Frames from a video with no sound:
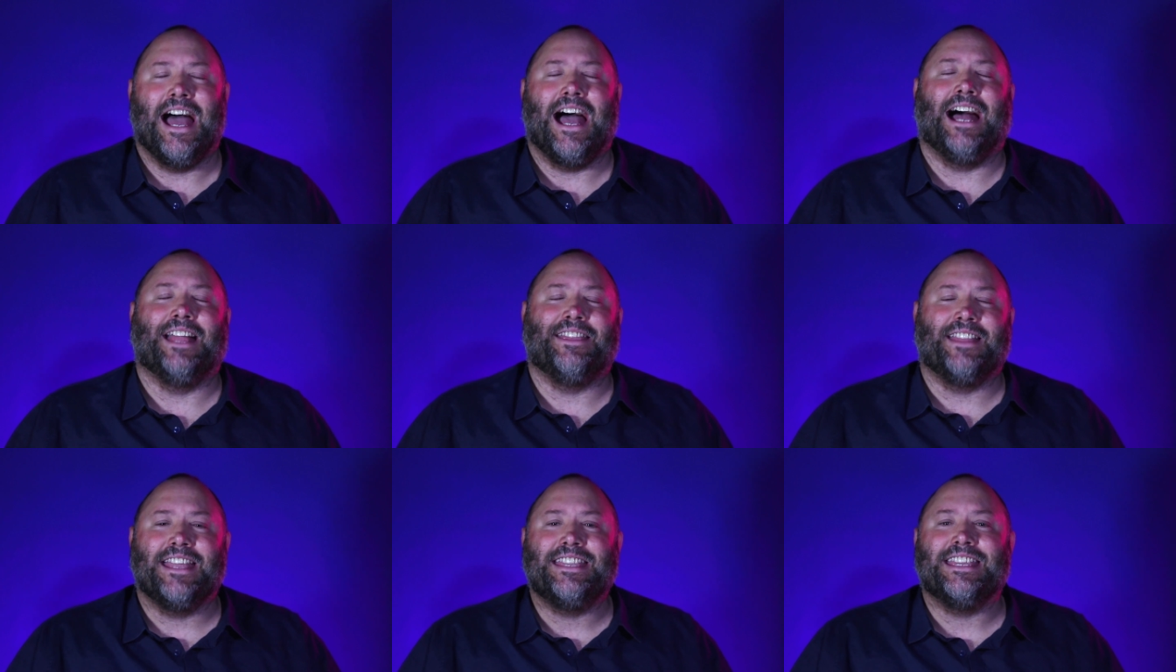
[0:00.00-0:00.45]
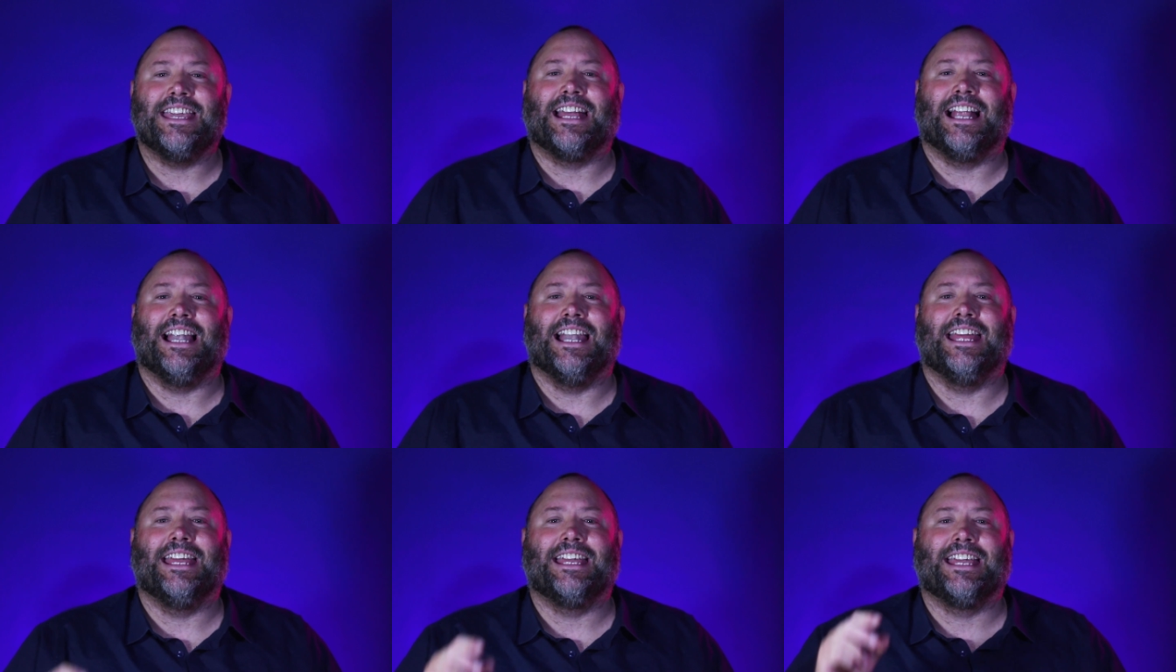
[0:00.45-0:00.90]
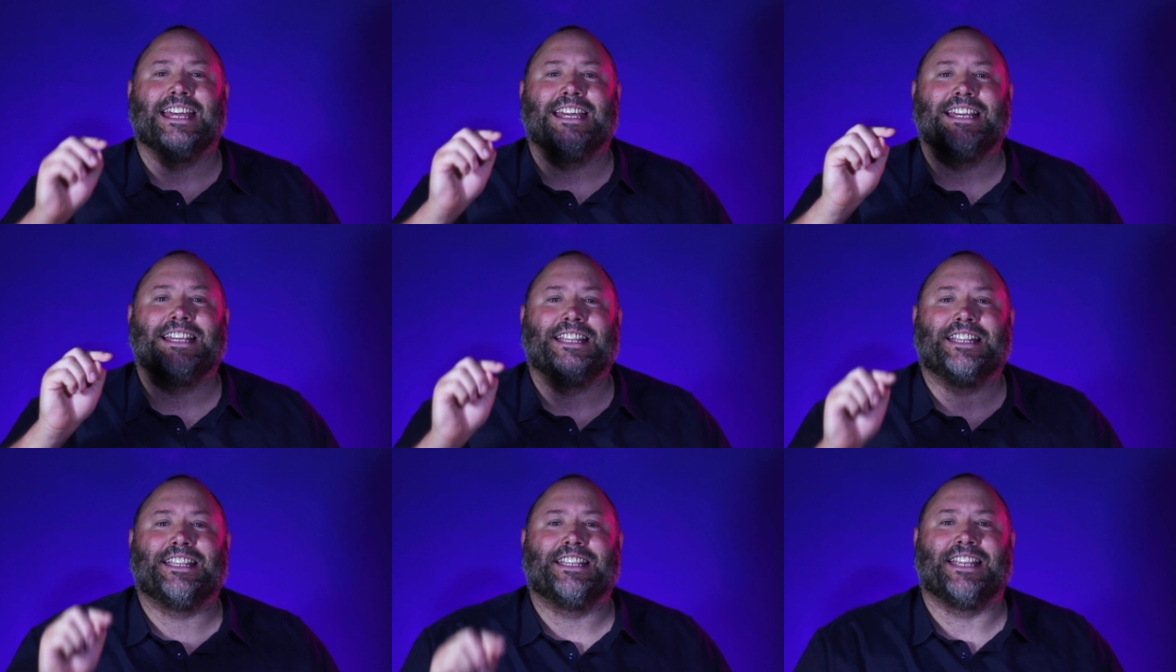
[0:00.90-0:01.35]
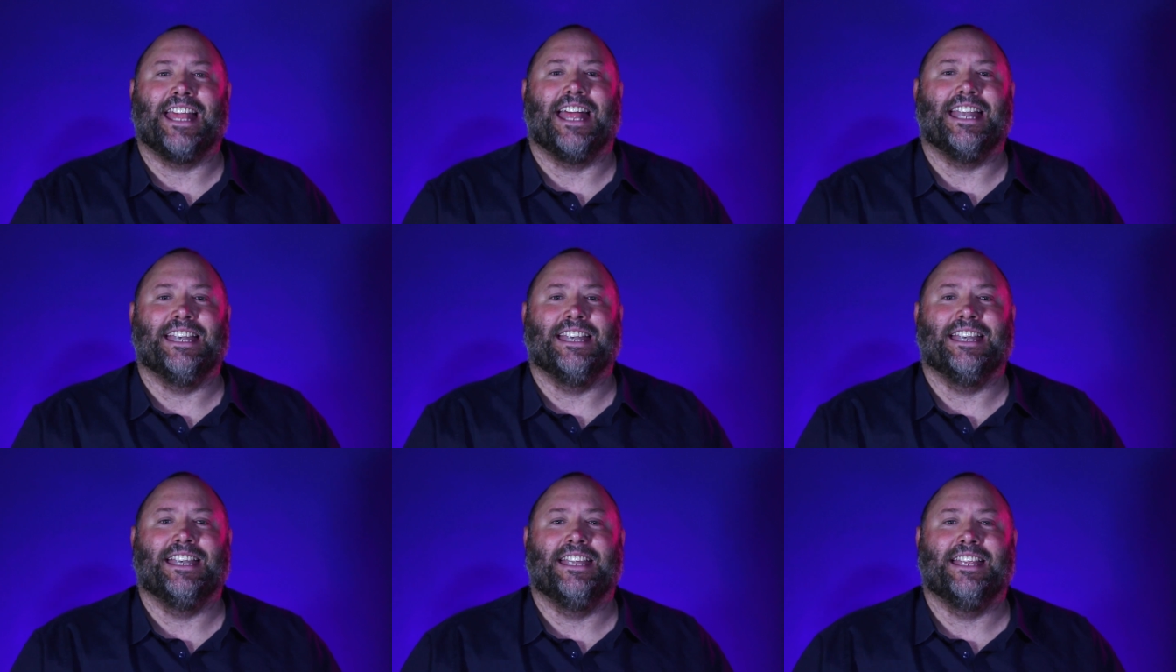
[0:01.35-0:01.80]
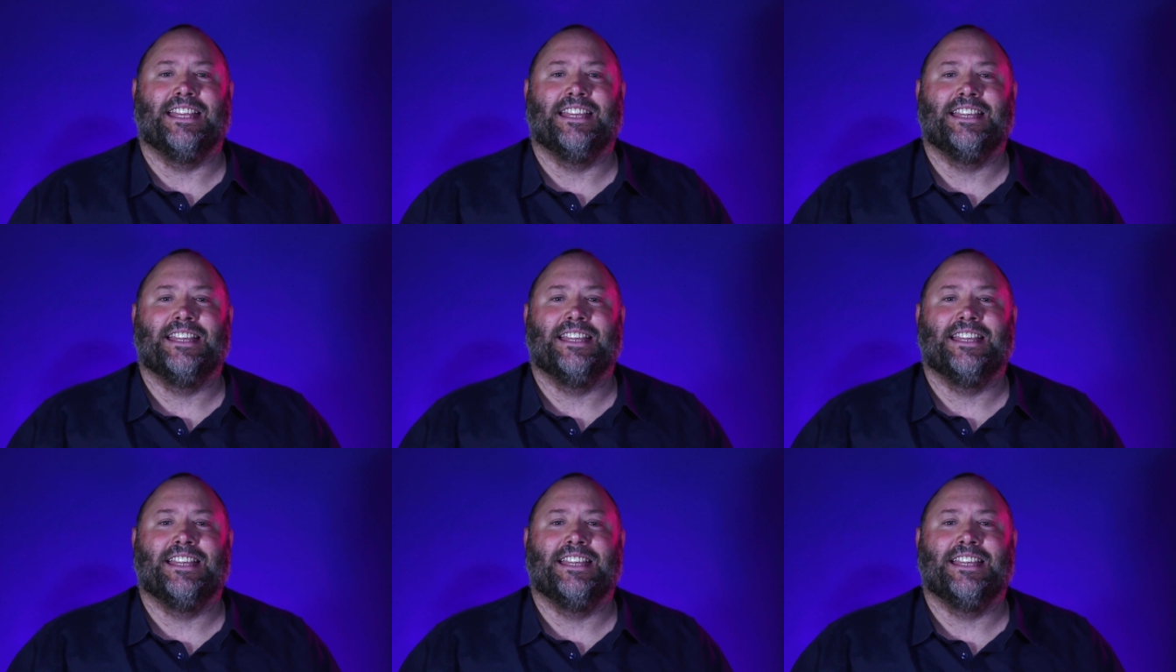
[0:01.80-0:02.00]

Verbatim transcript: And then you click send.